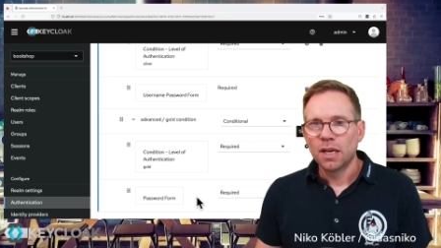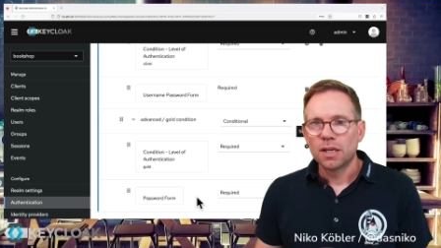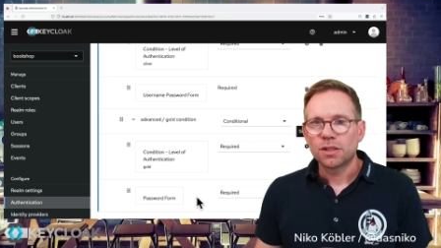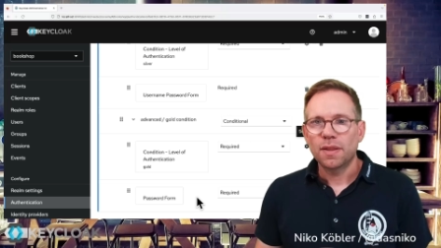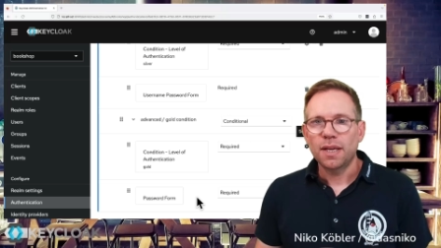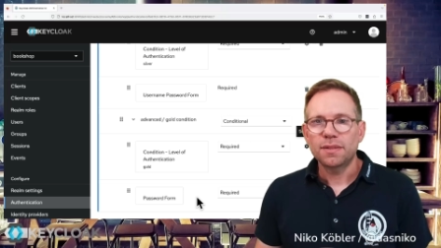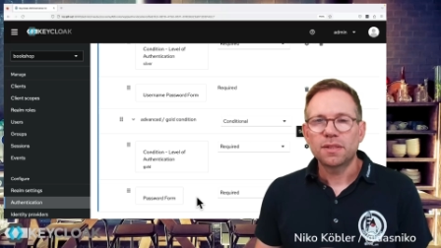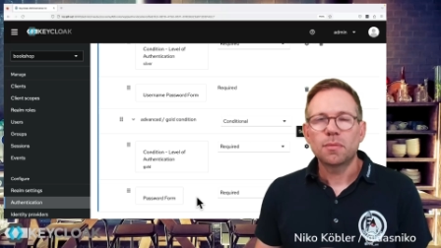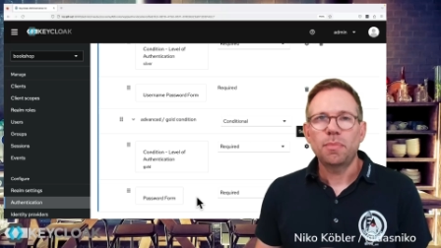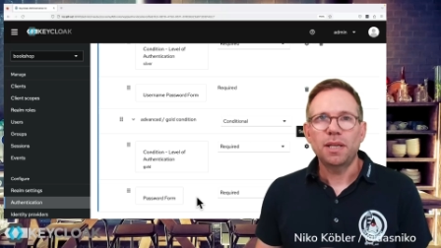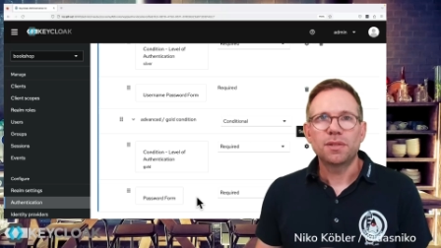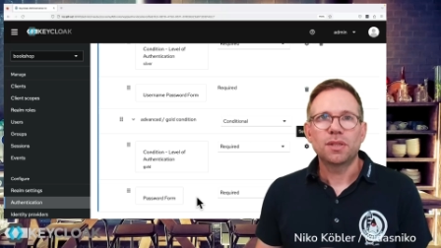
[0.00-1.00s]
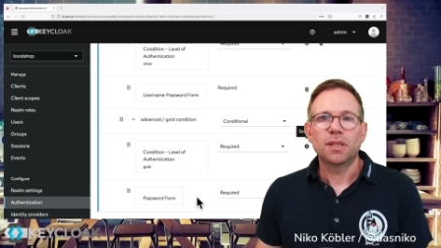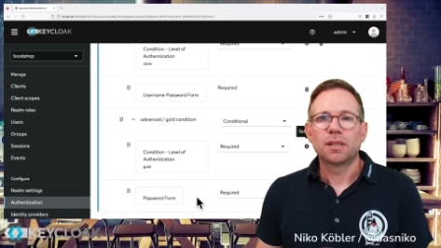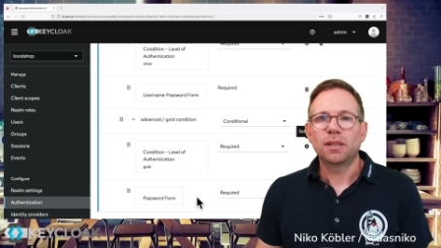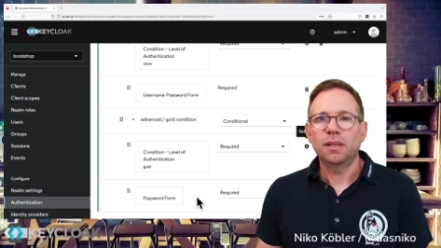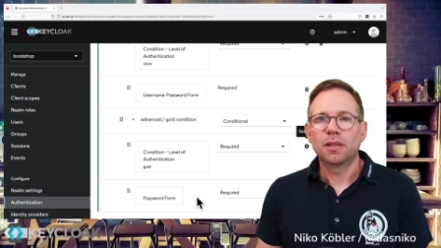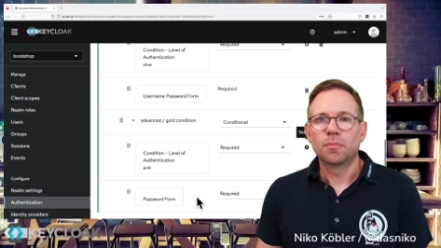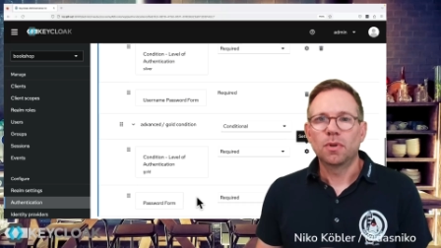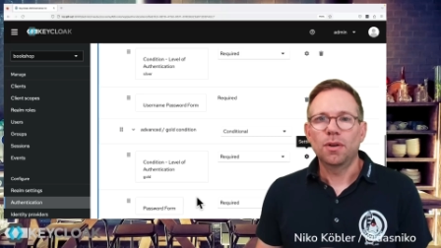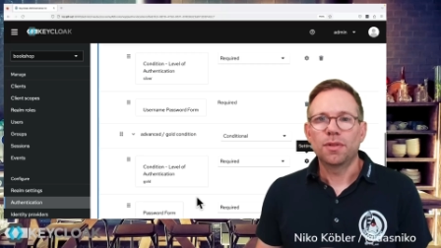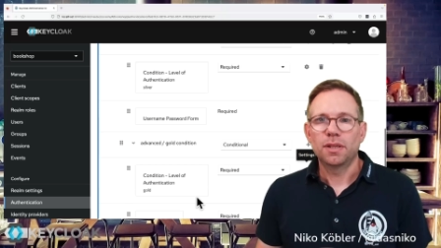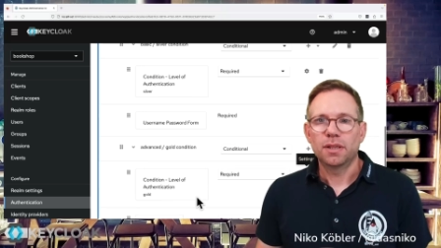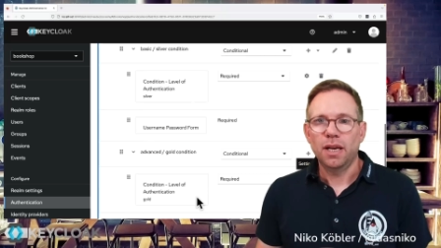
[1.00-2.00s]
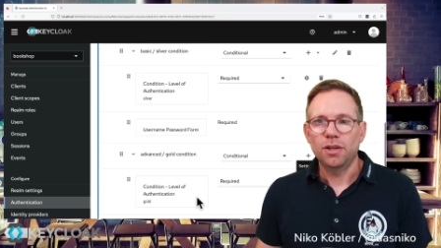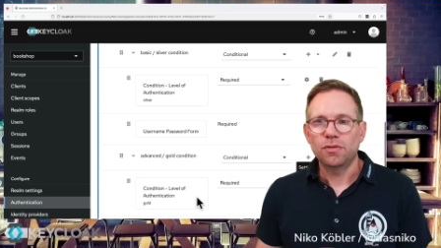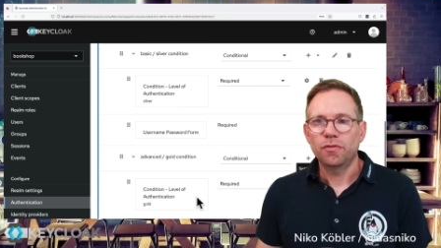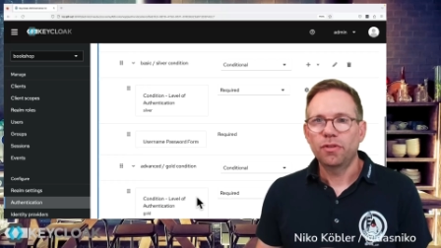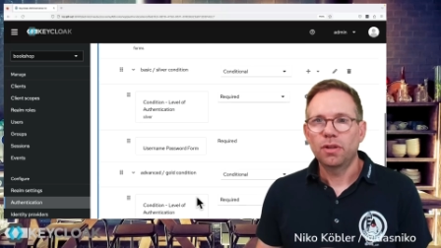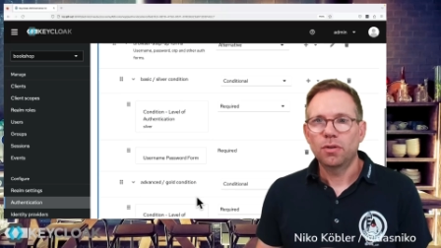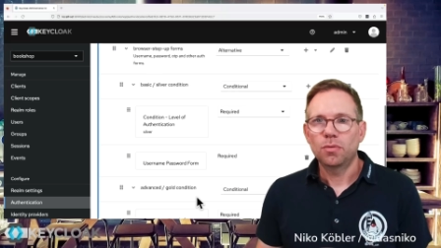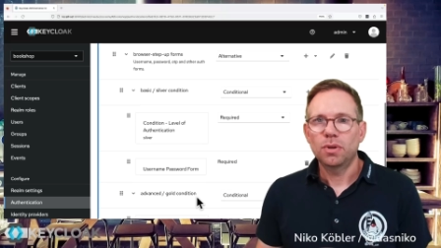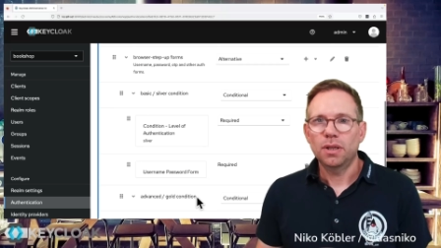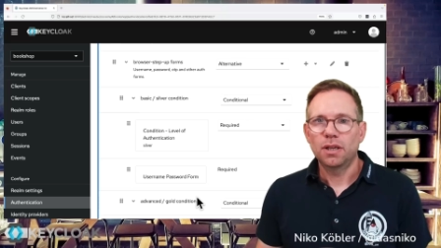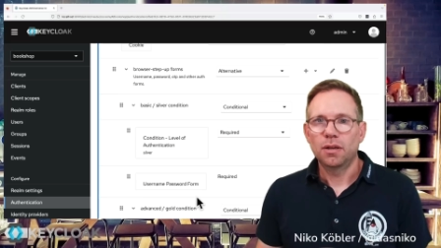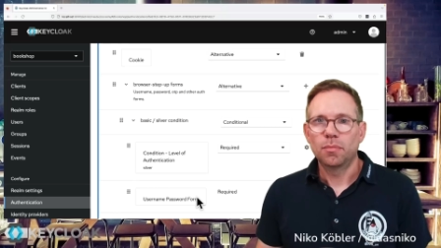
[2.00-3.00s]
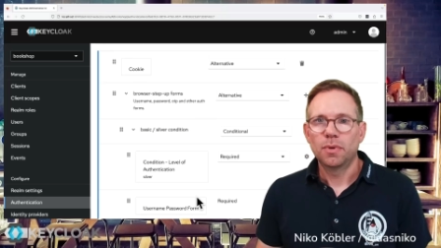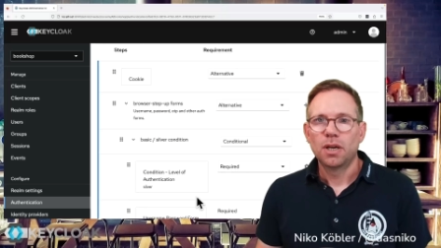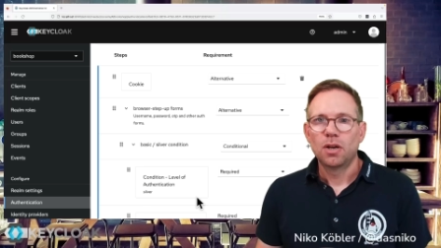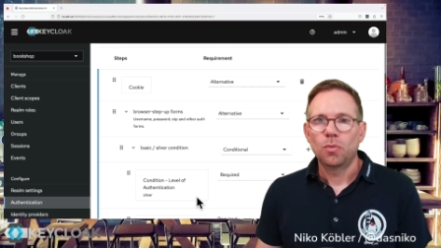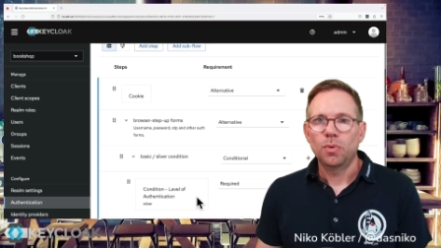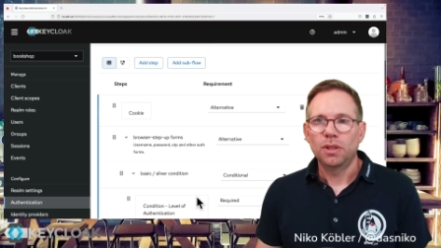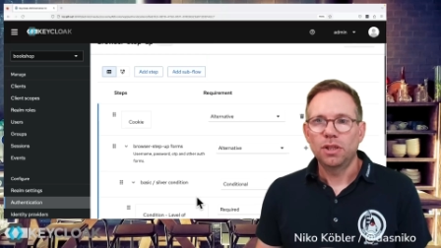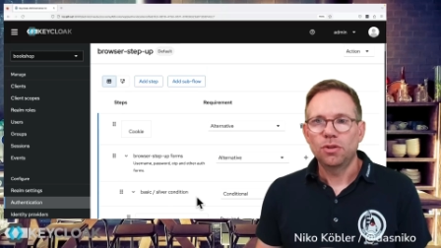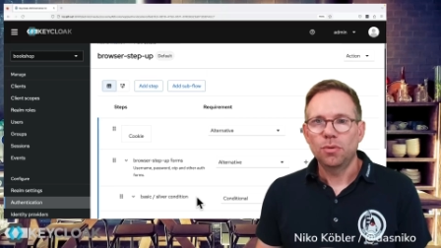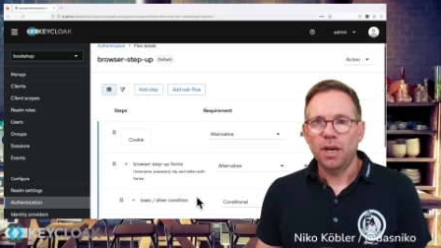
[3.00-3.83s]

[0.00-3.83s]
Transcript: So that's the basic authentication flow we need to